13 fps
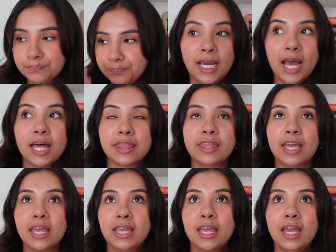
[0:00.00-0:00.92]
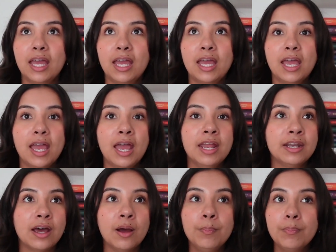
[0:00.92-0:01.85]
Yeah, they
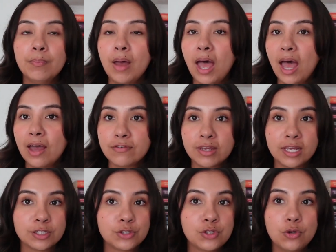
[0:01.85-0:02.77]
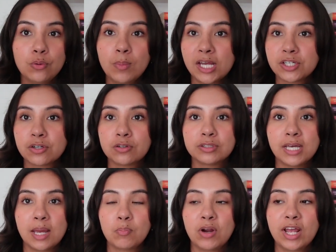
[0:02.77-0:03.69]
end up having two magical
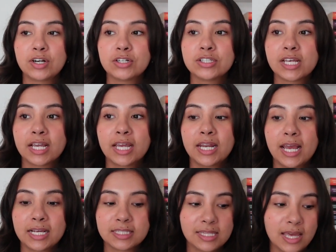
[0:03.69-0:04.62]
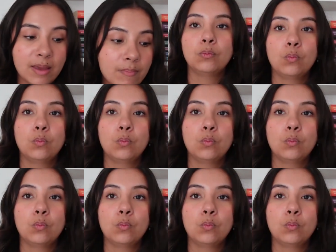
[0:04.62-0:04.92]
typewriters that connects them.